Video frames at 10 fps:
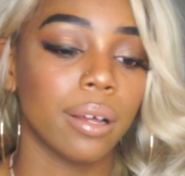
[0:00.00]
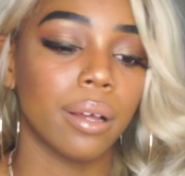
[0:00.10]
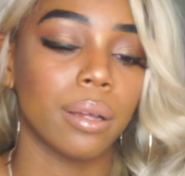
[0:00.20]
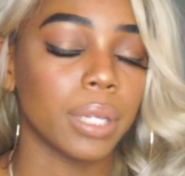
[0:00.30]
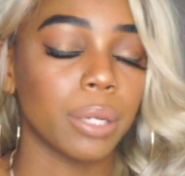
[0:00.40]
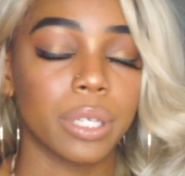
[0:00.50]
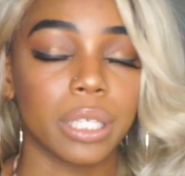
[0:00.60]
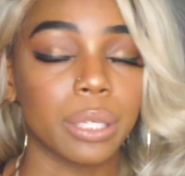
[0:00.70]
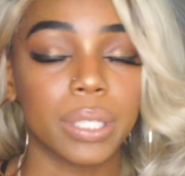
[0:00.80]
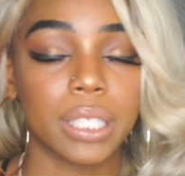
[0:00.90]
And it
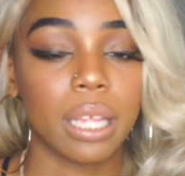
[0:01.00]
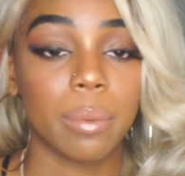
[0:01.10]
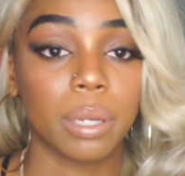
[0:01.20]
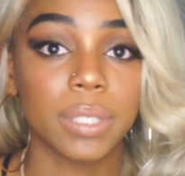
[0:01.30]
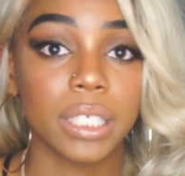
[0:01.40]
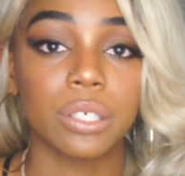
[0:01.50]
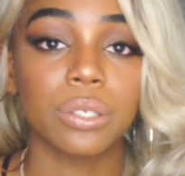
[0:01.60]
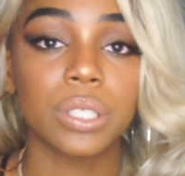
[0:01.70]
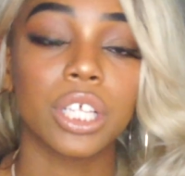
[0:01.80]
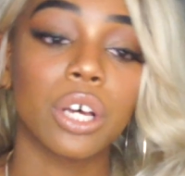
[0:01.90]
really wasn't that big of a
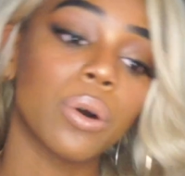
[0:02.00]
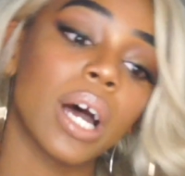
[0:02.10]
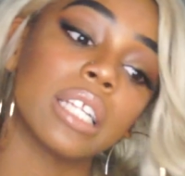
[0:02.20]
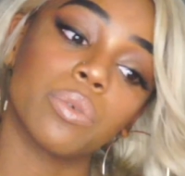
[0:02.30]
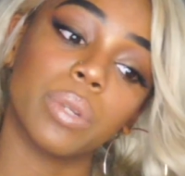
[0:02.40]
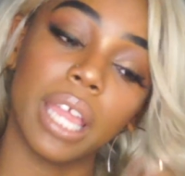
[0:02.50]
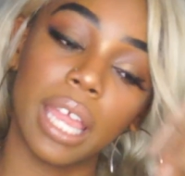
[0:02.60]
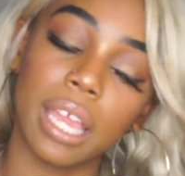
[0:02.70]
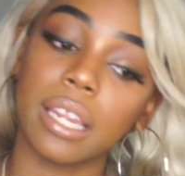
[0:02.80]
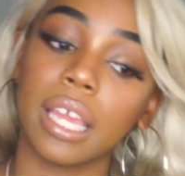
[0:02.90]
deal, so I just went
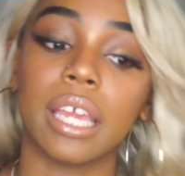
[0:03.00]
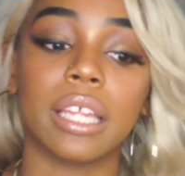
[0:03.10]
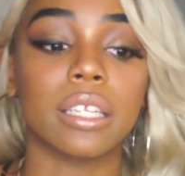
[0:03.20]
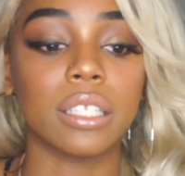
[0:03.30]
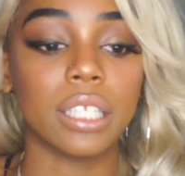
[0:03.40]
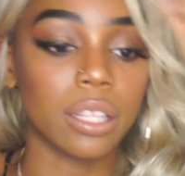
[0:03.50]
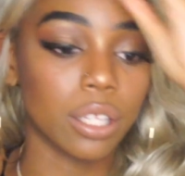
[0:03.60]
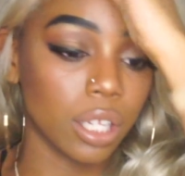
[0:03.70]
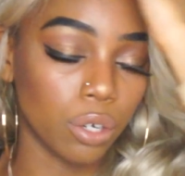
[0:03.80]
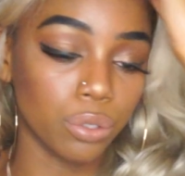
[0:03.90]
ahead and did
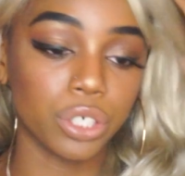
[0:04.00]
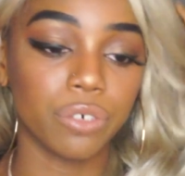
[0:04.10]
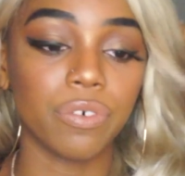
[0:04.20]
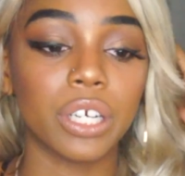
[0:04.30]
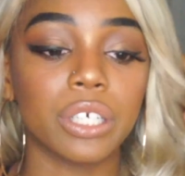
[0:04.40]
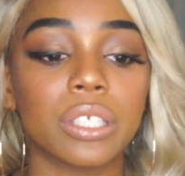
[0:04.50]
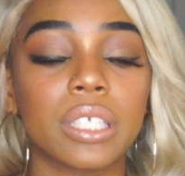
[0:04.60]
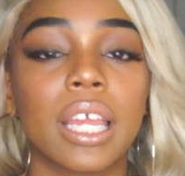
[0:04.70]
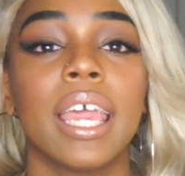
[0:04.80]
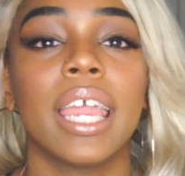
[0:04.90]
the closure
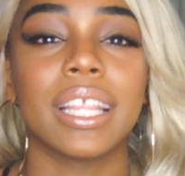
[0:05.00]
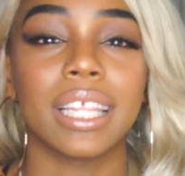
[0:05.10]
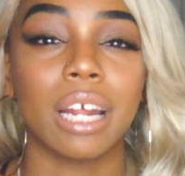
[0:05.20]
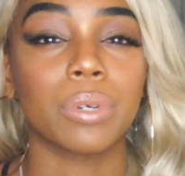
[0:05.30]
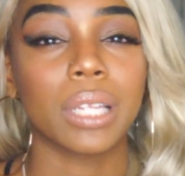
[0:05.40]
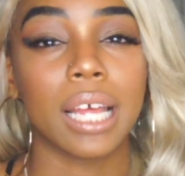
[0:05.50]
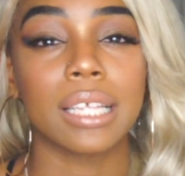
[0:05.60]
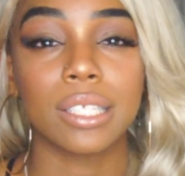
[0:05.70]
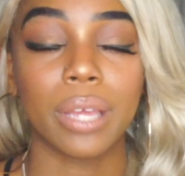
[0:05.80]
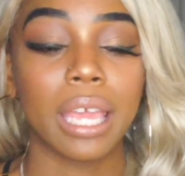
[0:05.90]
first, and then I
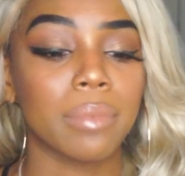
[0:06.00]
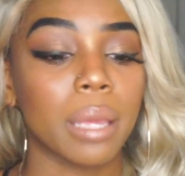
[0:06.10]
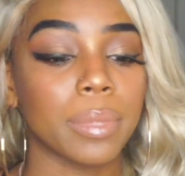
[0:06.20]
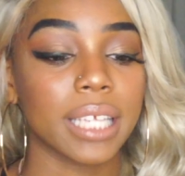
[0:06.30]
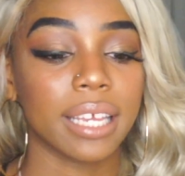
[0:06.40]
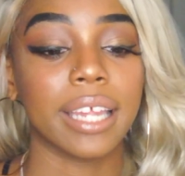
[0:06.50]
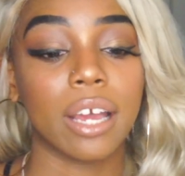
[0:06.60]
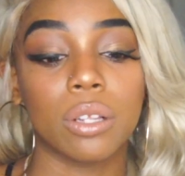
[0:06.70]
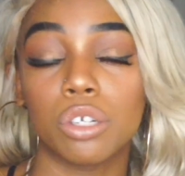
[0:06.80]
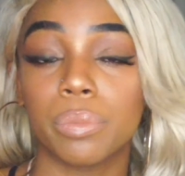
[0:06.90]
realized, okay, maybe take it
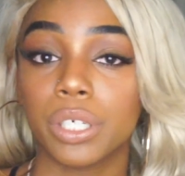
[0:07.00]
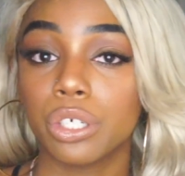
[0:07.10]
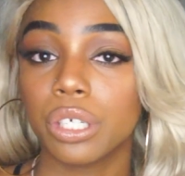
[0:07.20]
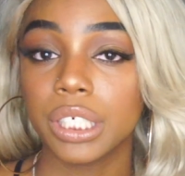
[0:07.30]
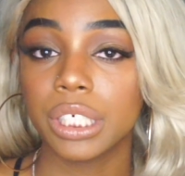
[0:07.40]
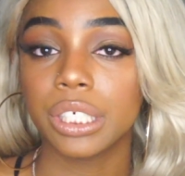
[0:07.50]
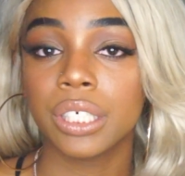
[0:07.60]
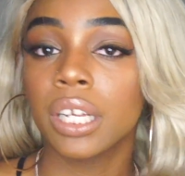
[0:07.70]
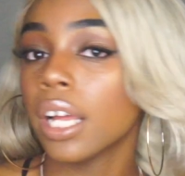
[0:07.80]
out a little bit earlier.